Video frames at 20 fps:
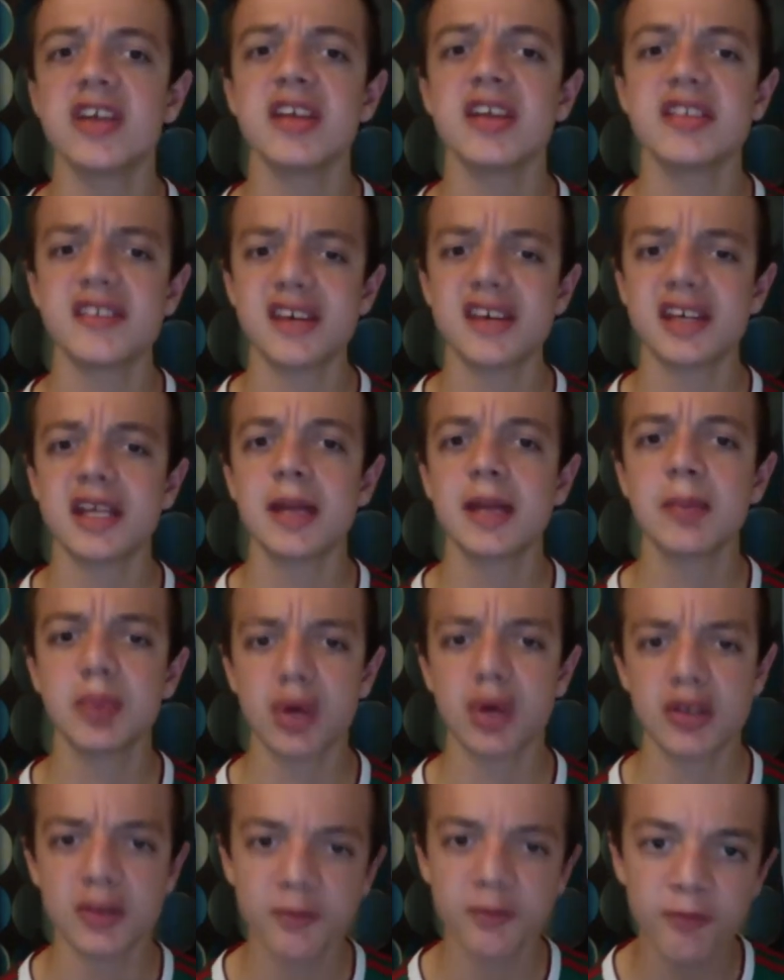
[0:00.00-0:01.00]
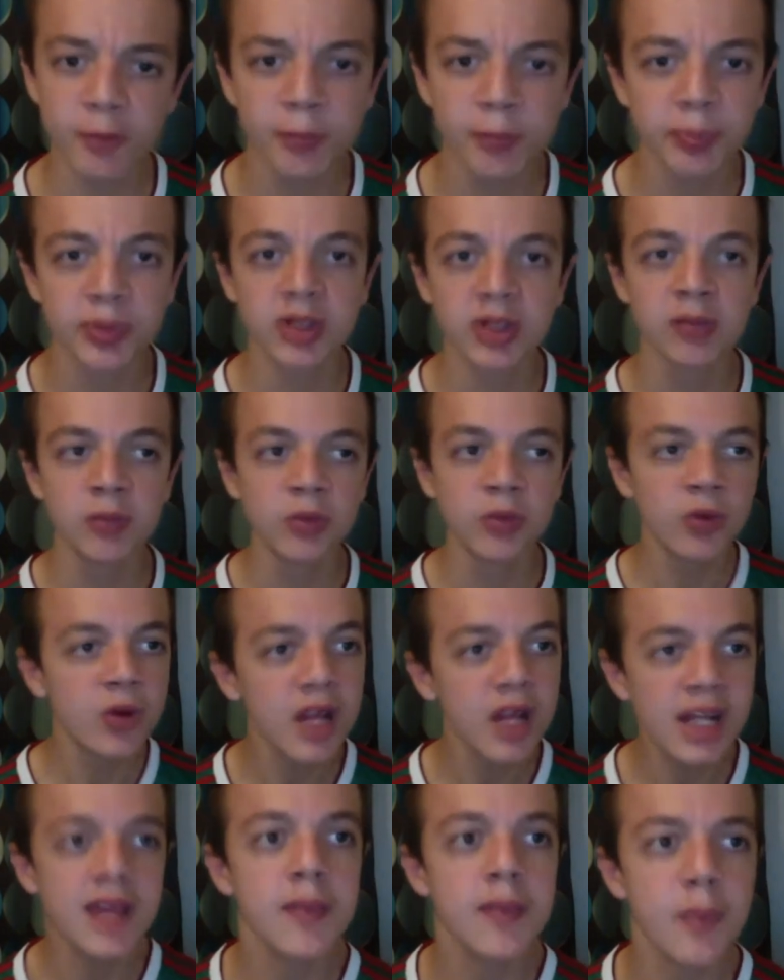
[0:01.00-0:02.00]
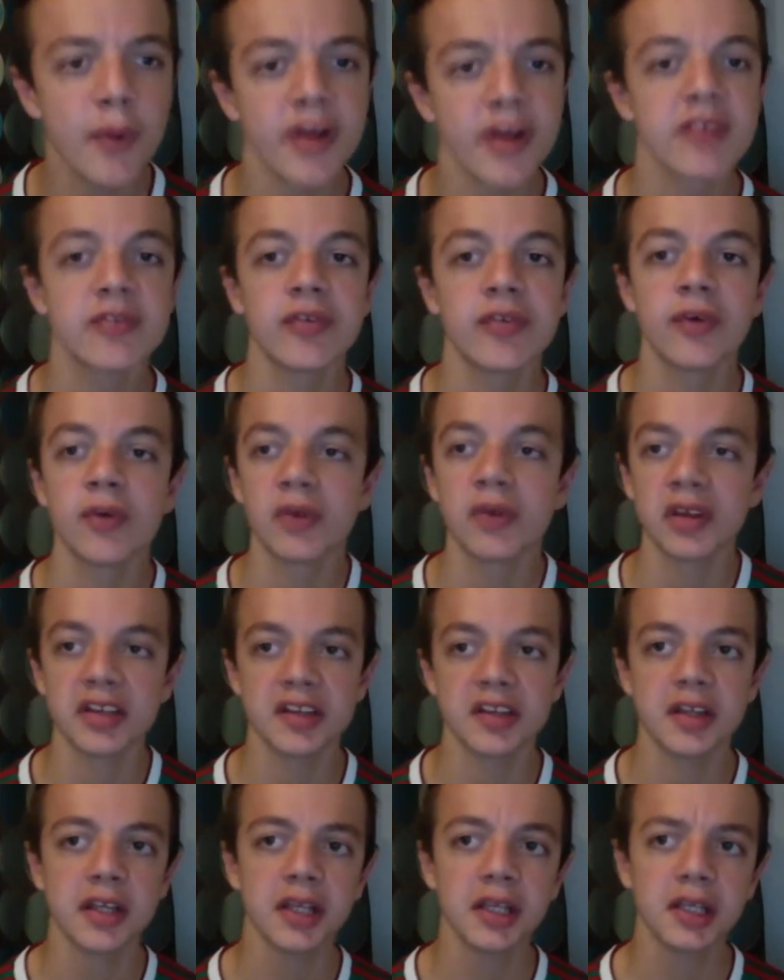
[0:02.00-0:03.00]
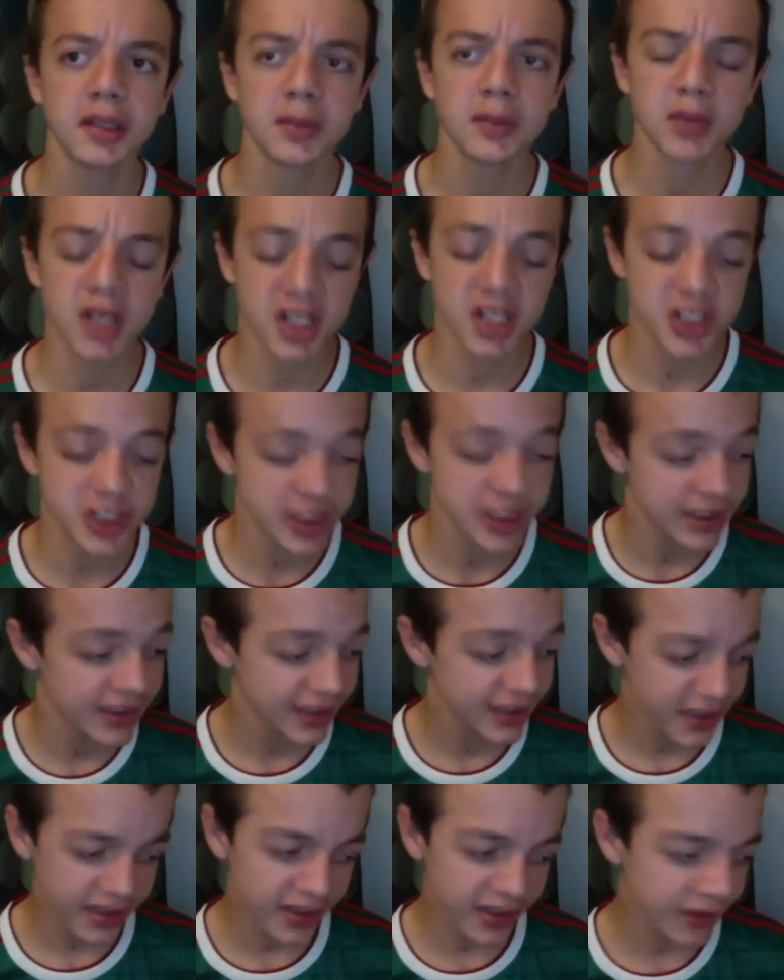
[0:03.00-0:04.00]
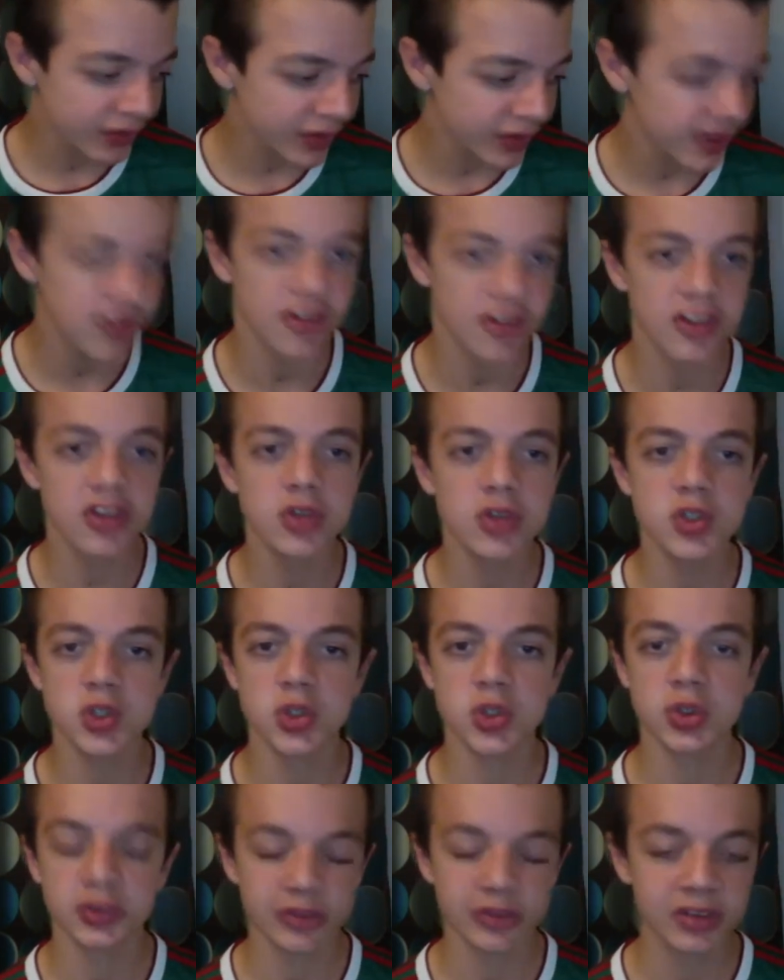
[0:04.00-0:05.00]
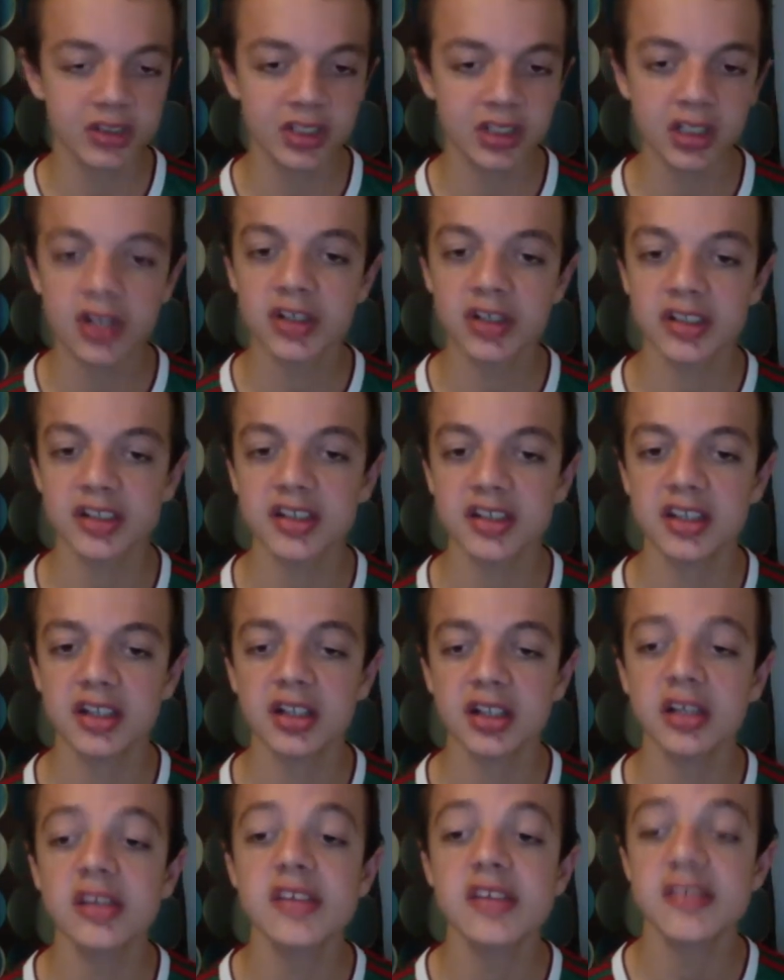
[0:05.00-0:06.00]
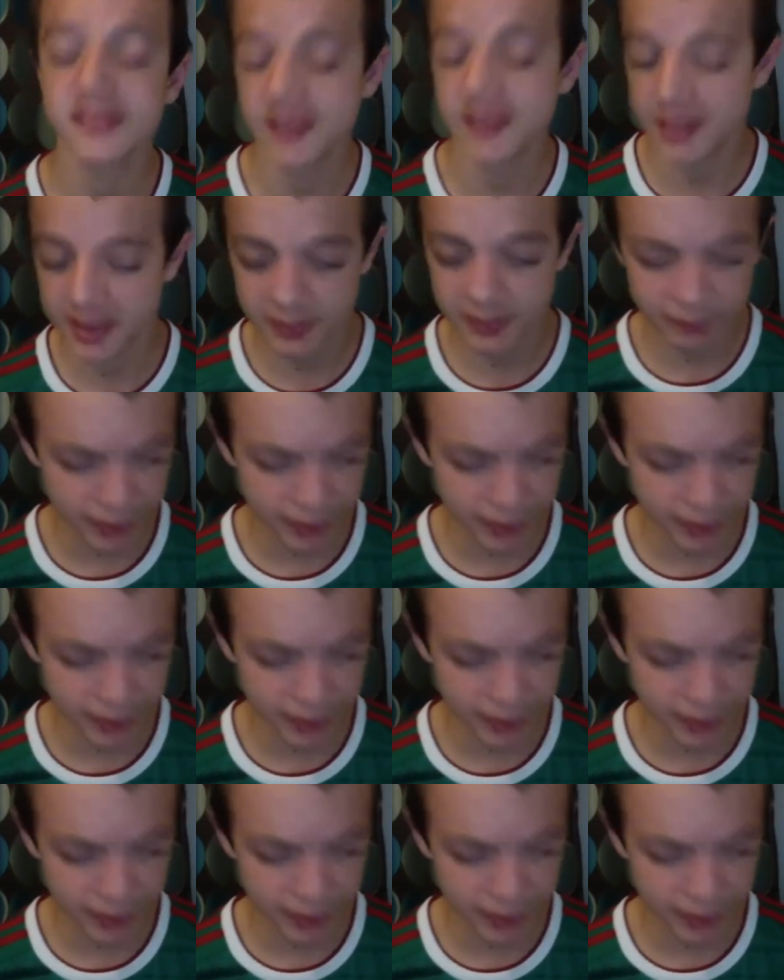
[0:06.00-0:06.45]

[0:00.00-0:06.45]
attacking brand of football and really went for it, which, you know, as a neutral, you like to see.